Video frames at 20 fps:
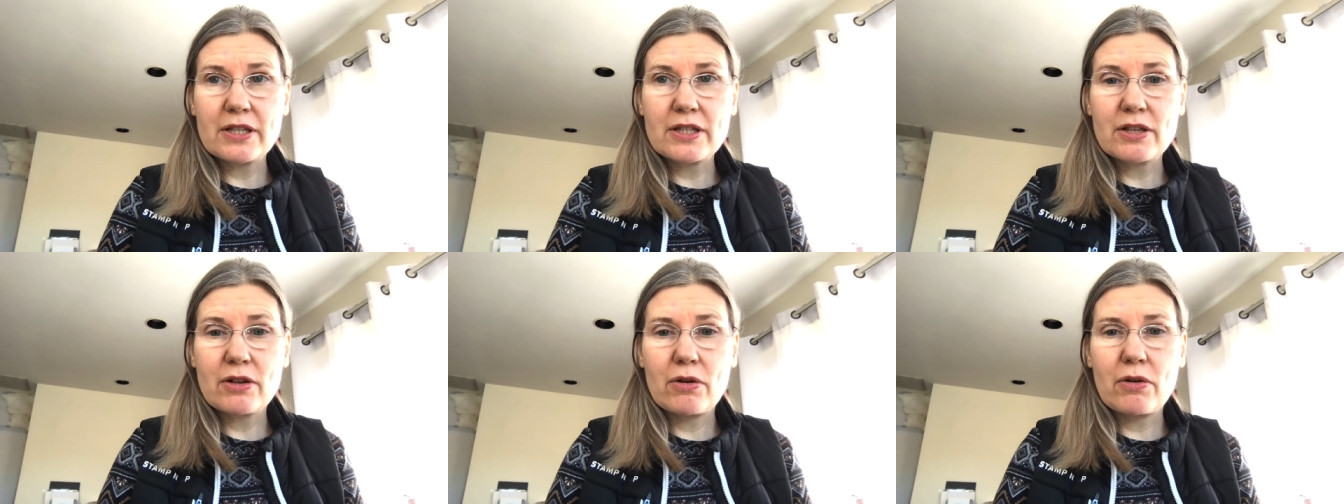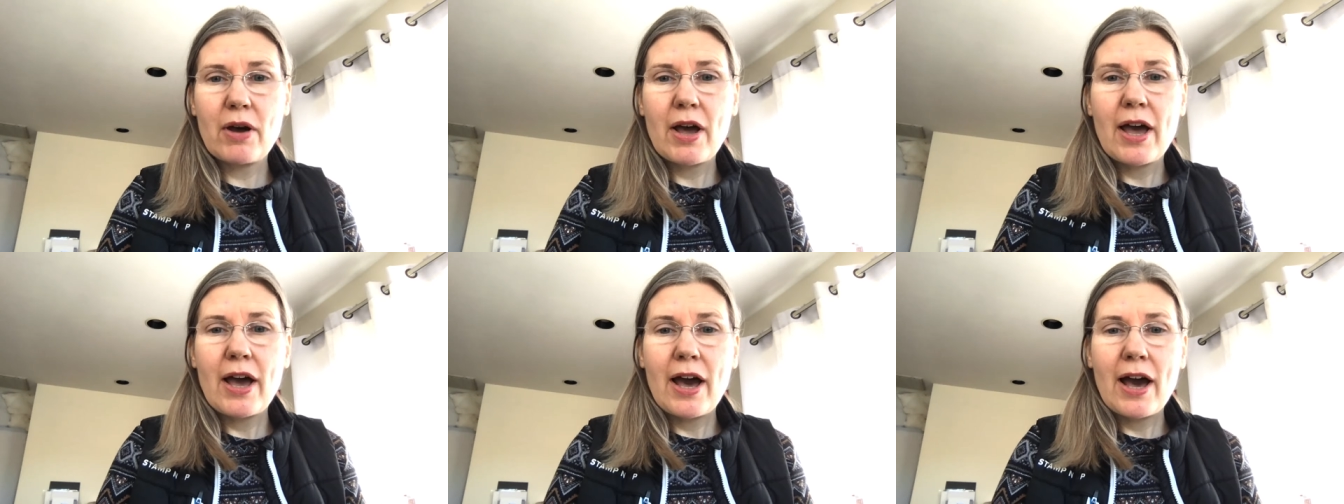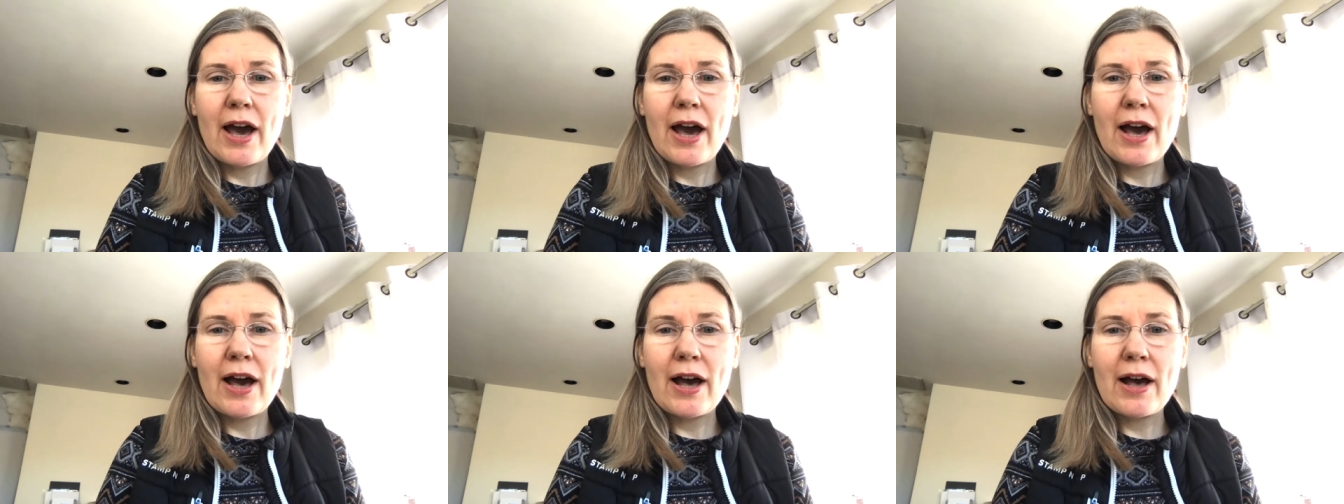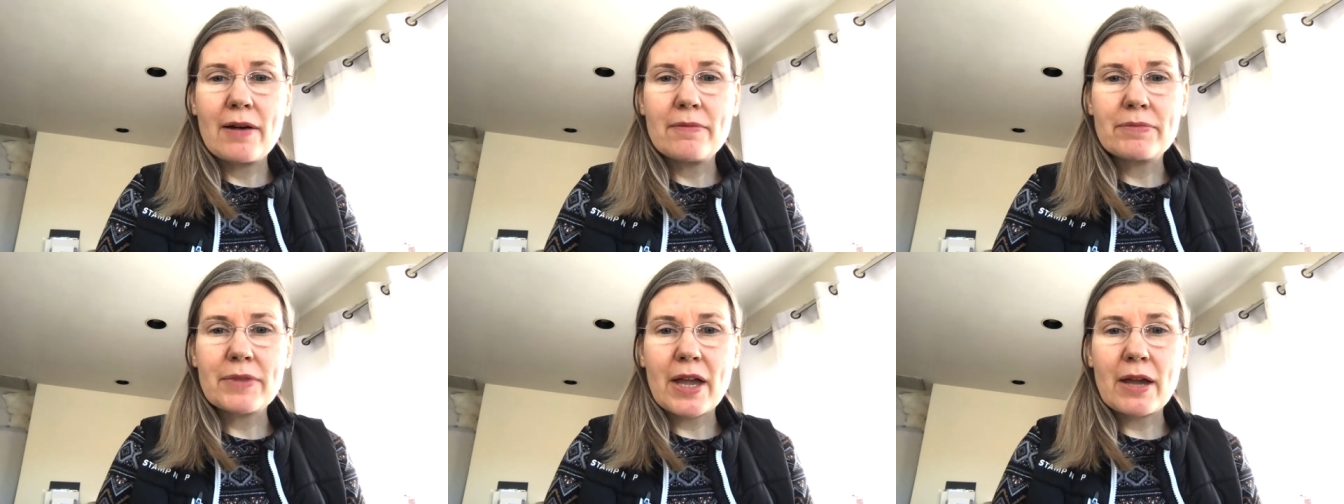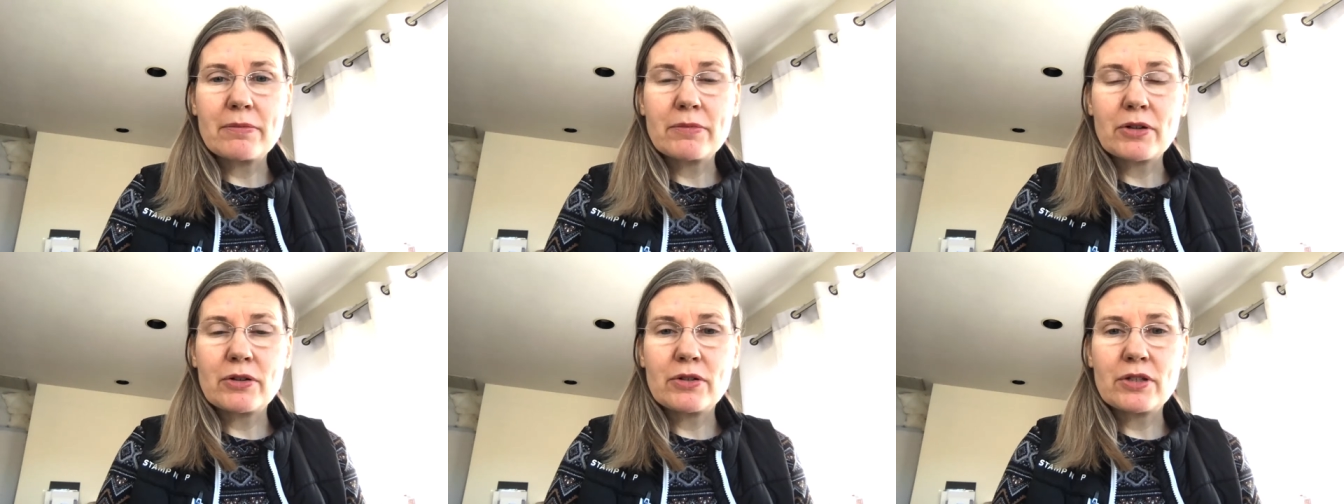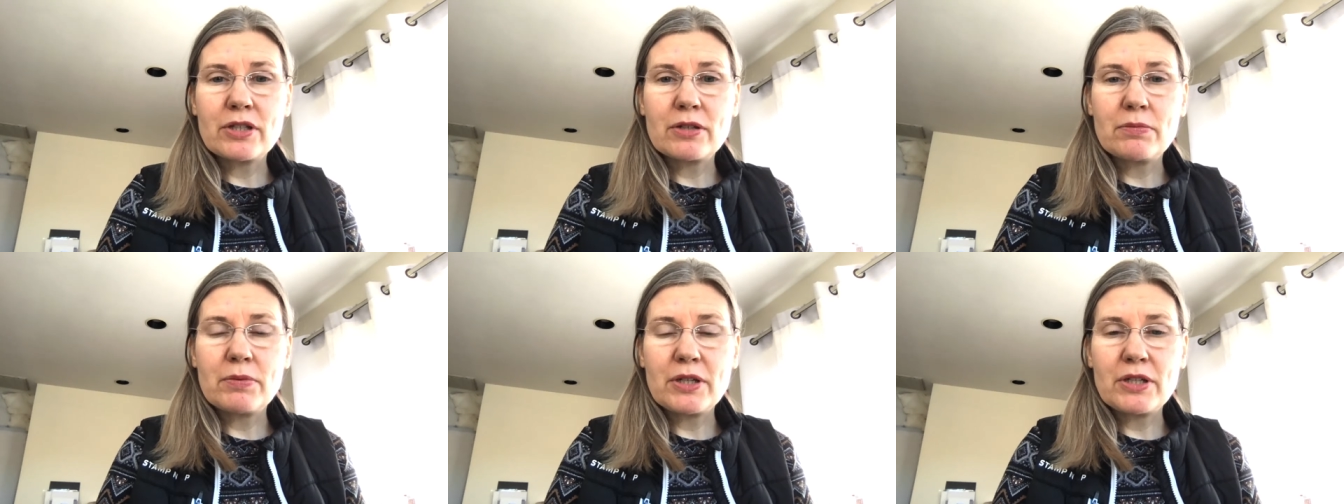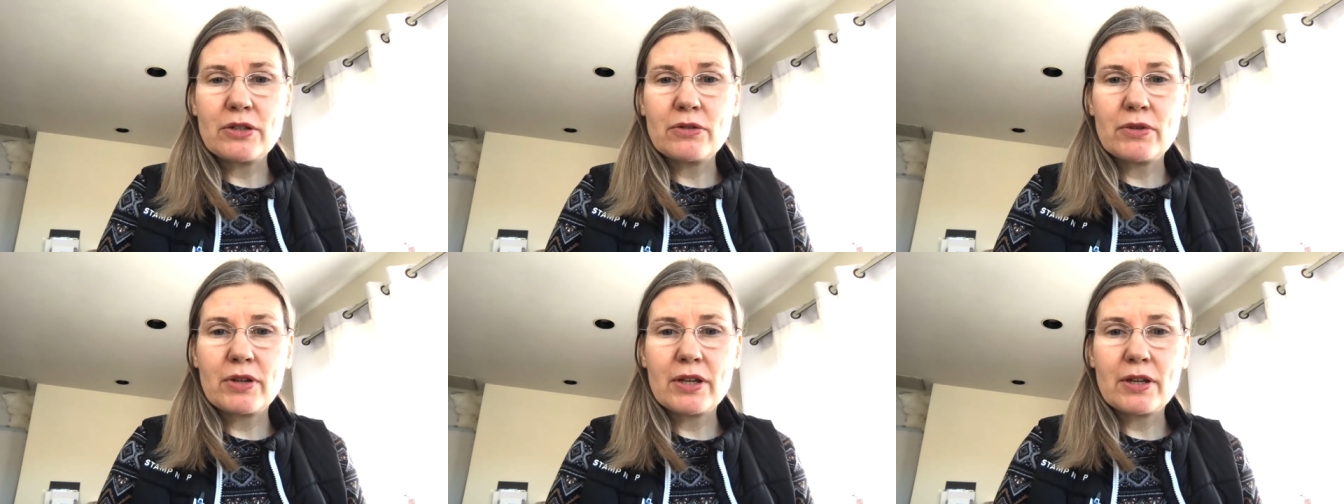So I'm going to be
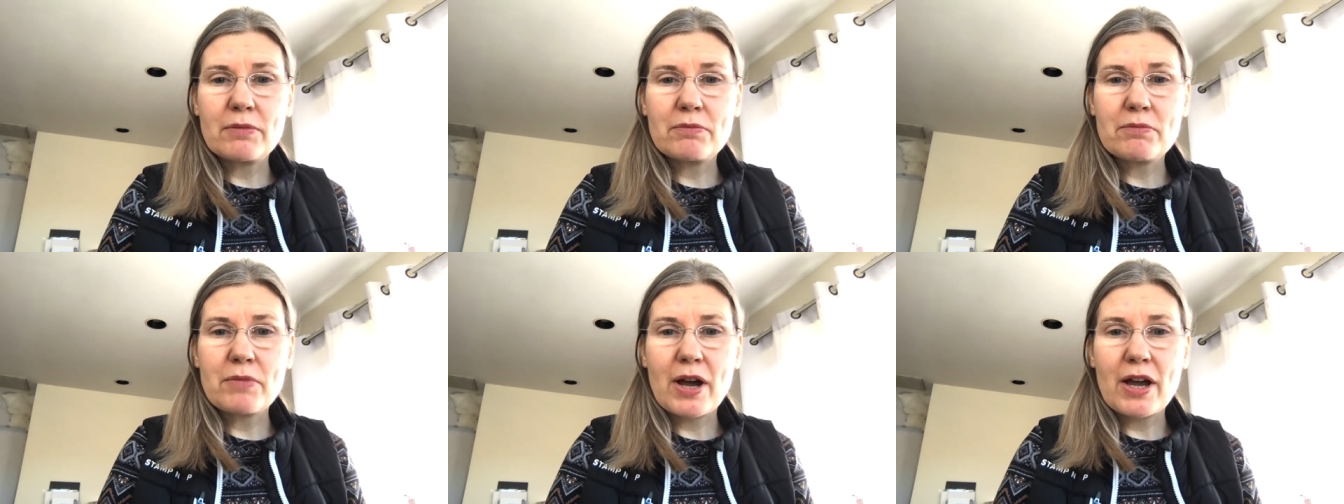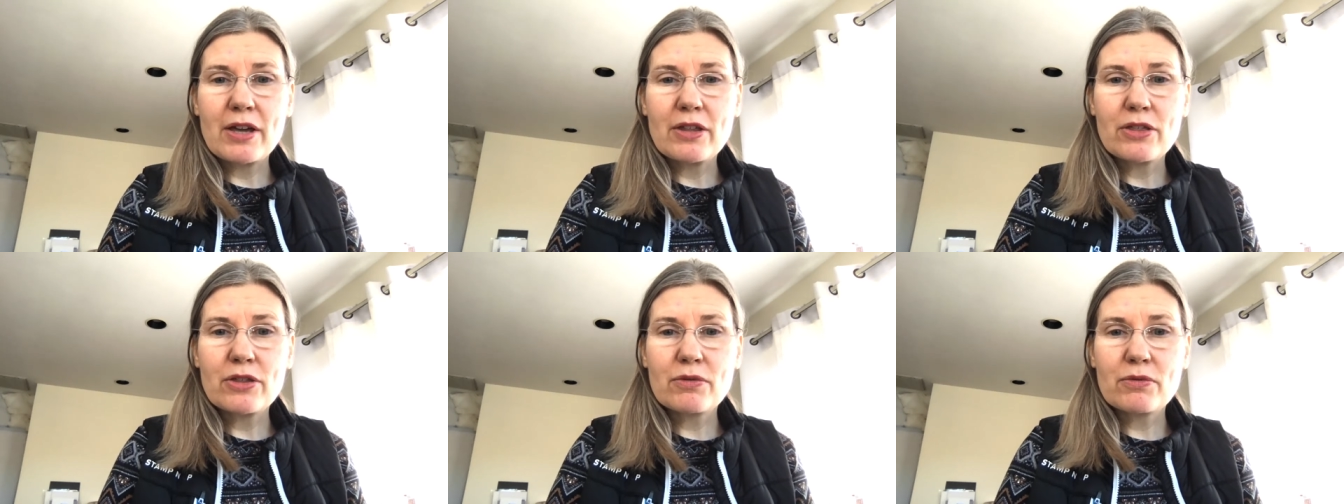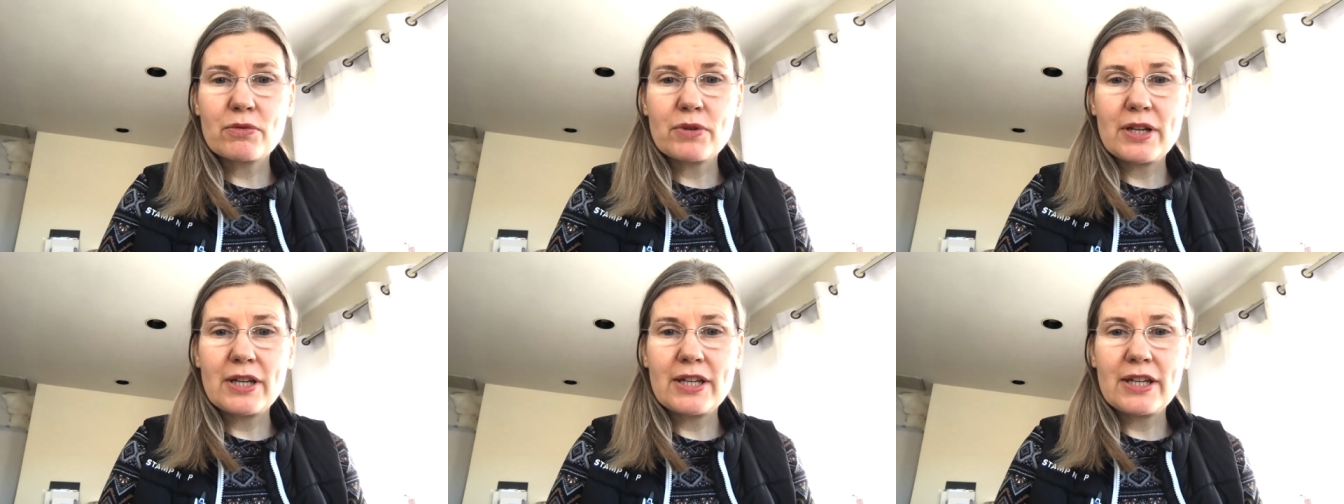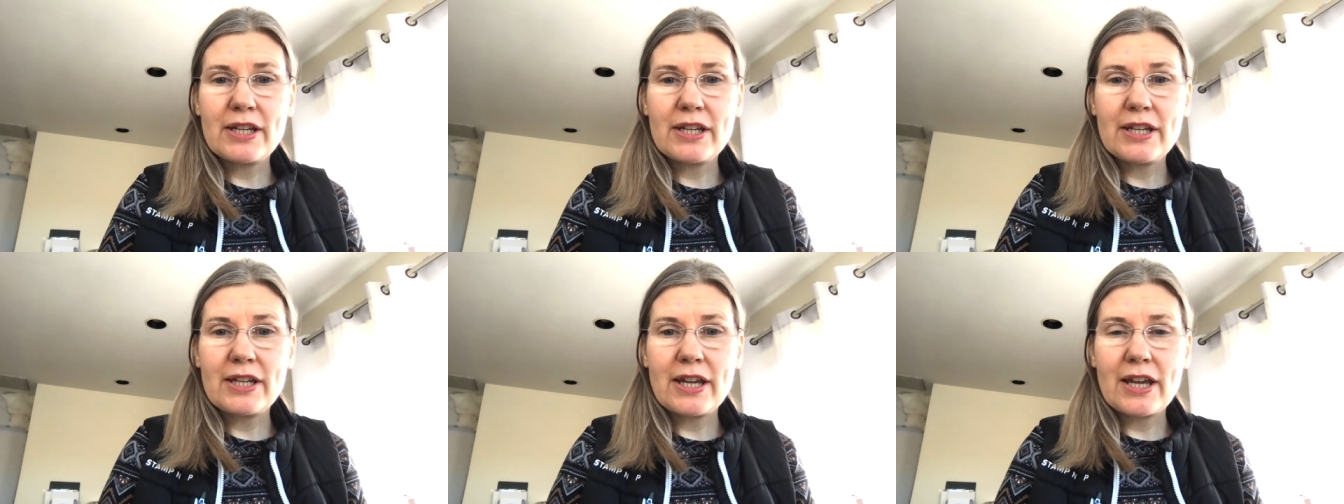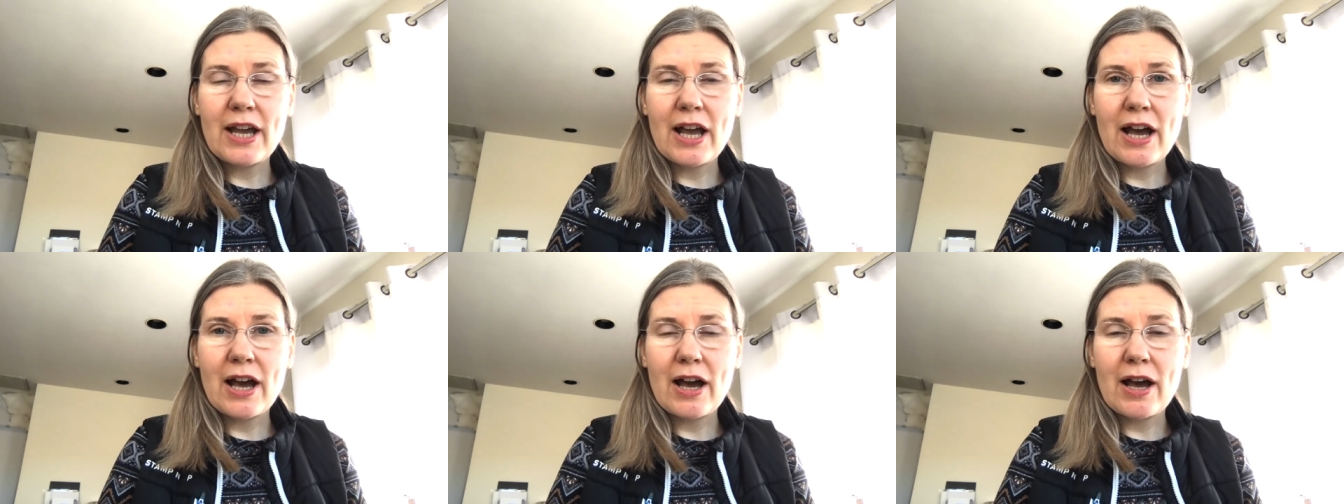doing my 3D